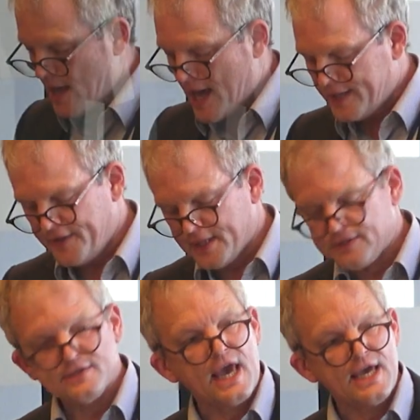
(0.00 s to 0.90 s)
And in
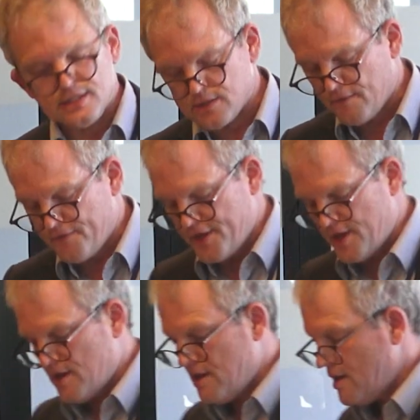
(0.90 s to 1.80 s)
this case of
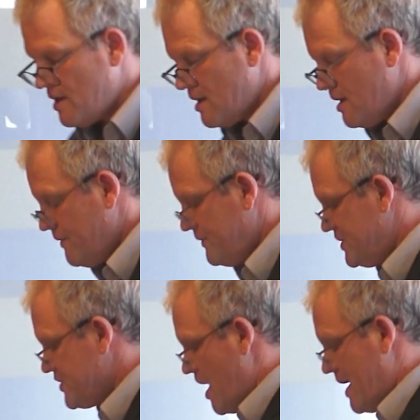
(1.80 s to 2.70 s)
the
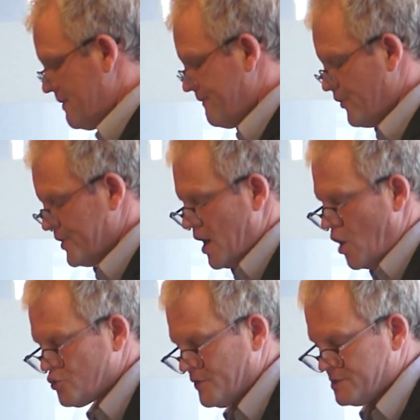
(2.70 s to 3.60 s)
design for the
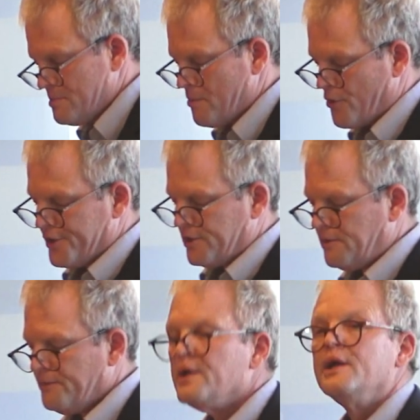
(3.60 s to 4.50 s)
Auschwitz
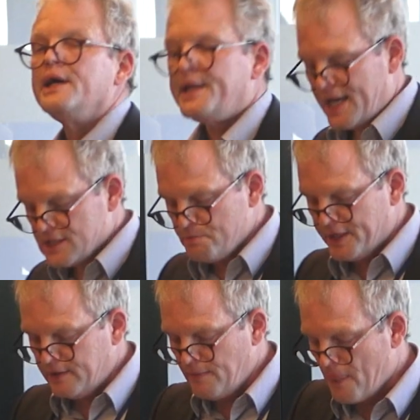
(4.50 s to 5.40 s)
Memorial, it has
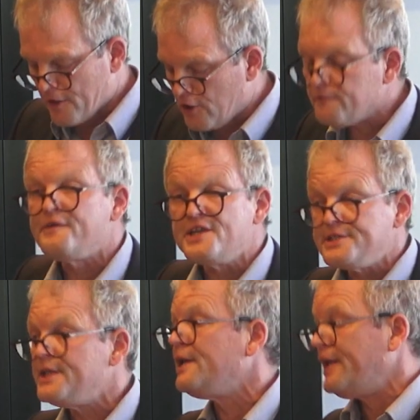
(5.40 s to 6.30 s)
been
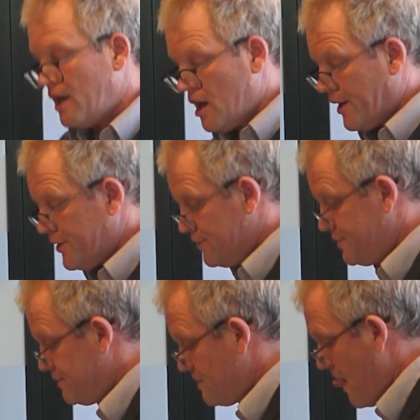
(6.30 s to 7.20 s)
convincingly
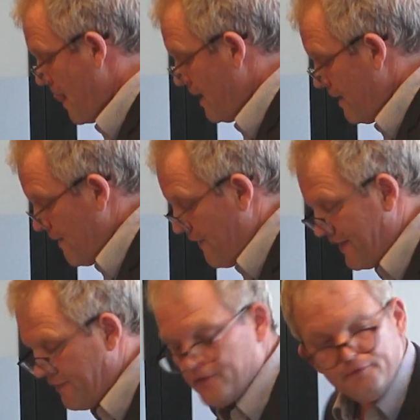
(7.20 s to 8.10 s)
argued
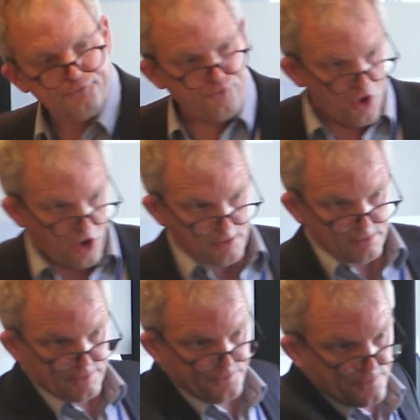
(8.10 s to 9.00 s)
that the
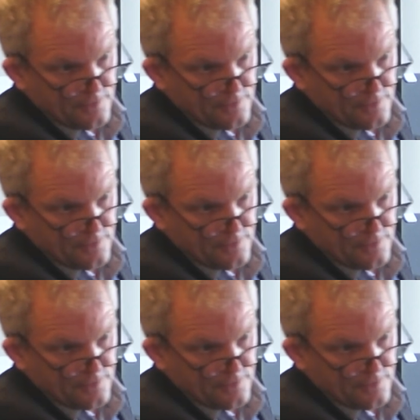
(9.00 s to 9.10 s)
form